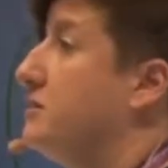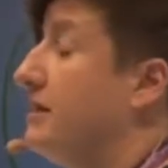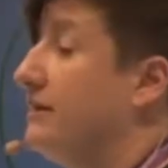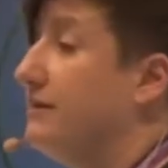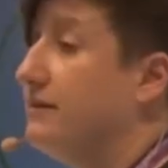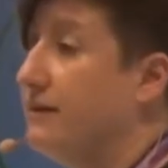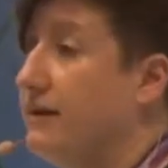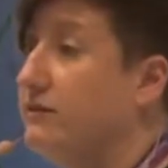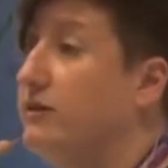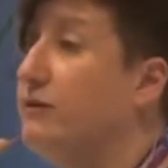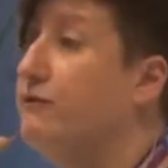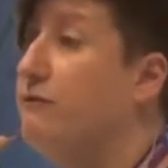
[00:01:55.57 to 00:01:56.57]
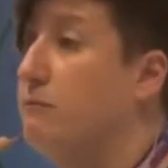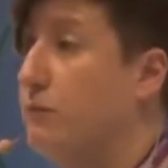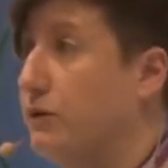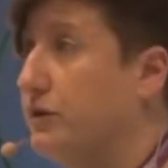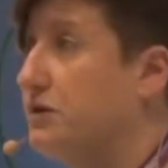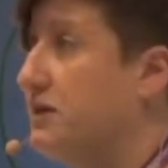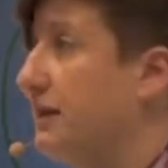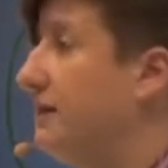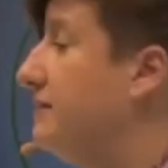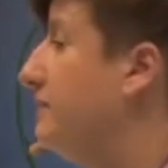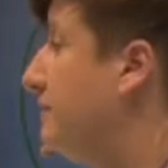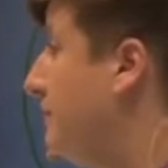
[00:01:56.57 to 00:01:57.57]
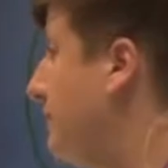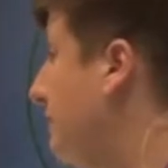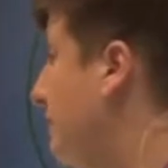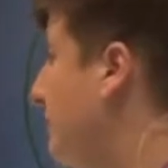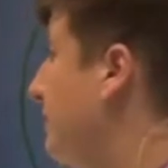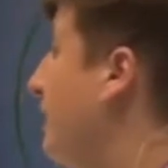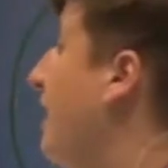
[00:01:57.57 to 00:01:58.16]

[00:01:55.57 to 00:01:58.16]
genetic testing for monogenic diseases,